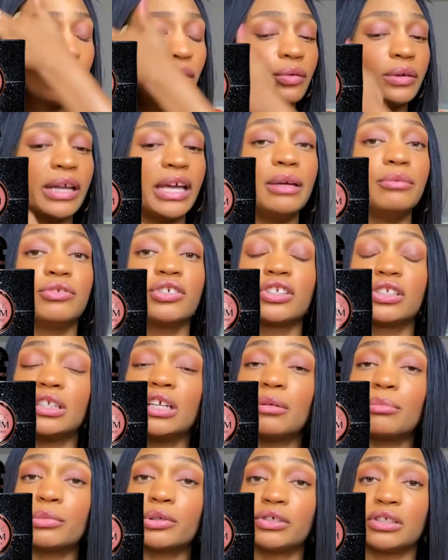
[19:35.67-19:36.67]
No name, just
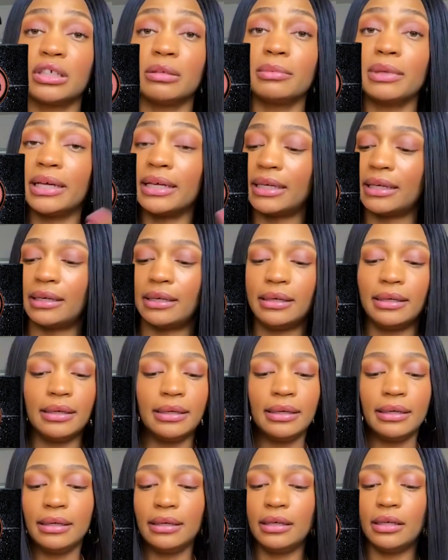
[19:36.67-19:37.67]
numbers. And I'm like,
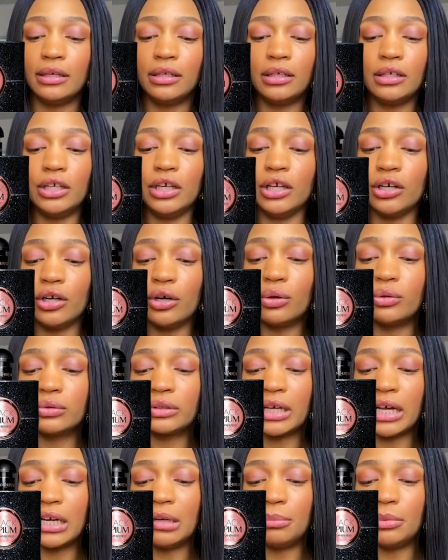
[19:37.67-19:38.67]
your
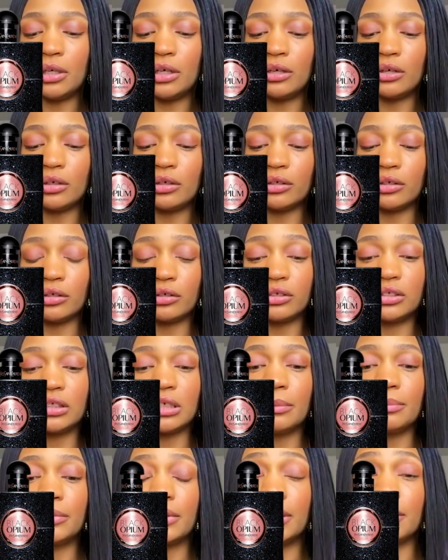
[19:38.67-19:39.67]
nose got to be good or
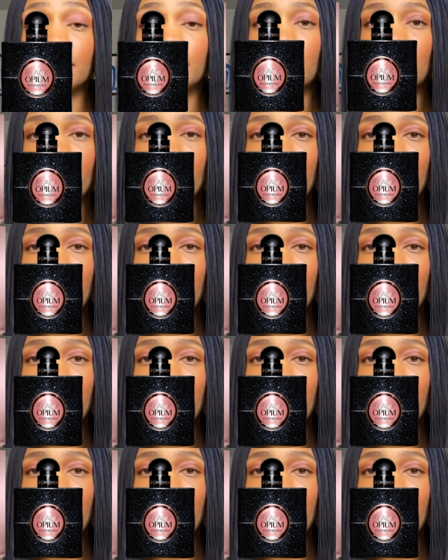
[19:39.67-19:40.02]
something.